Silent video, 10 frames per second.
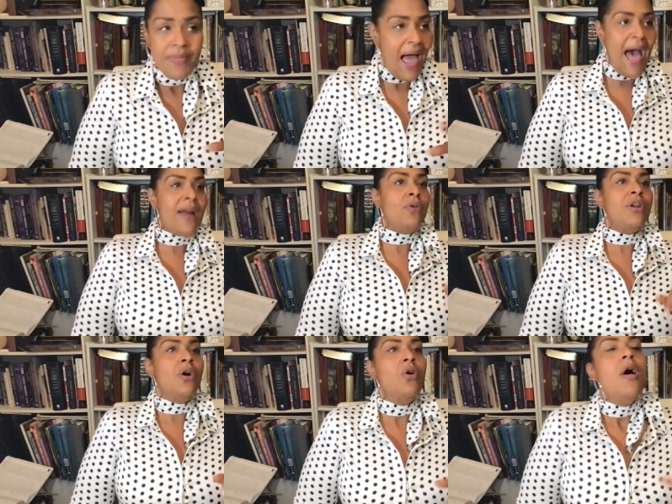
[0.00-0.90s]
I don't
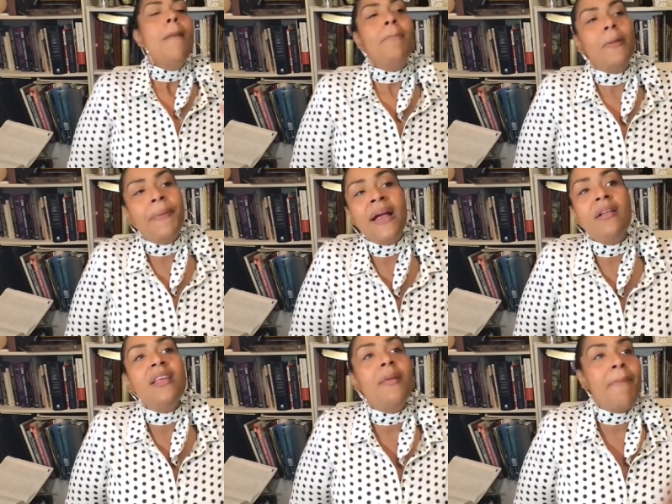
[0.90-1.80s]
know, but
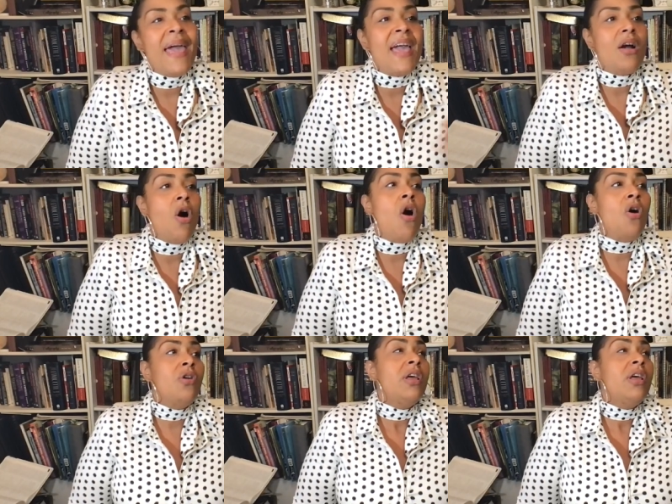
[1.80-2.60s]
apparently the man called